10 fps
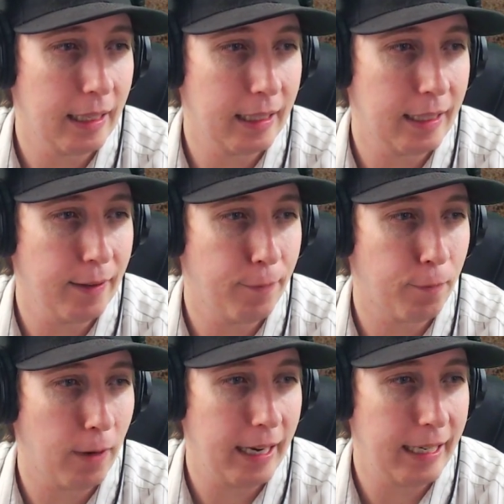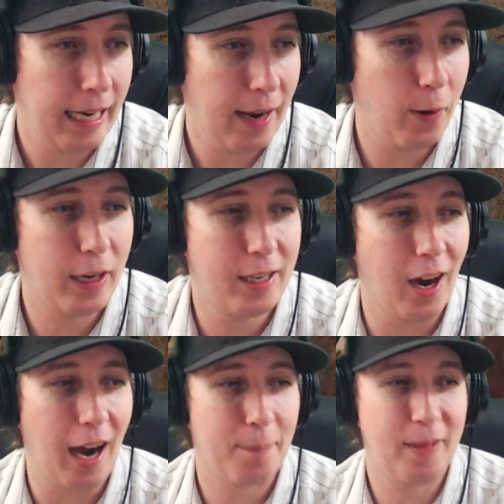give right now a
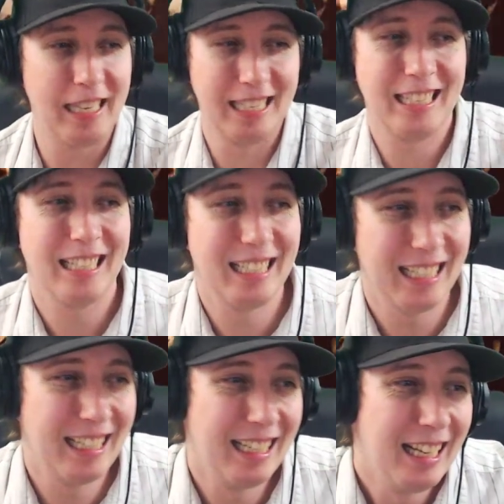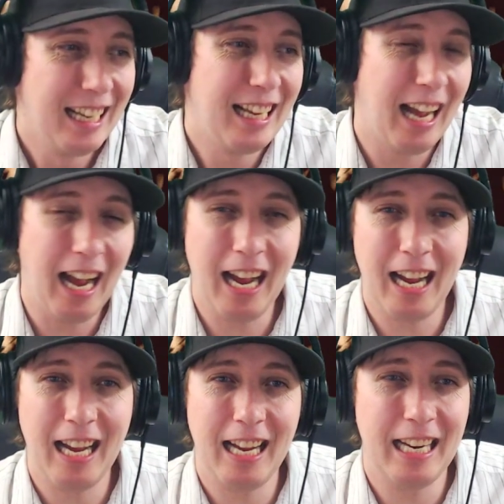copy?
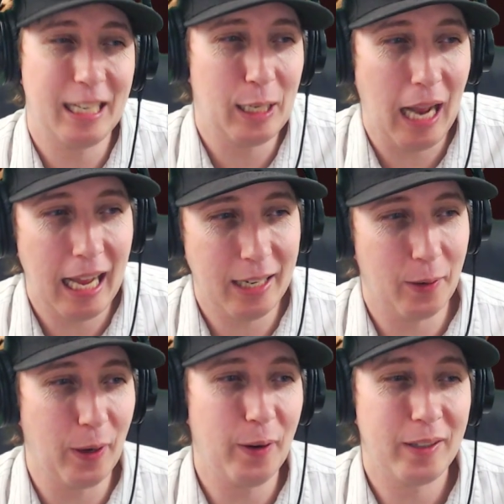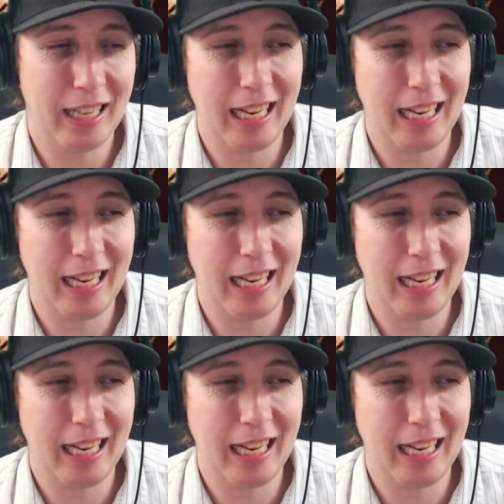I don't know.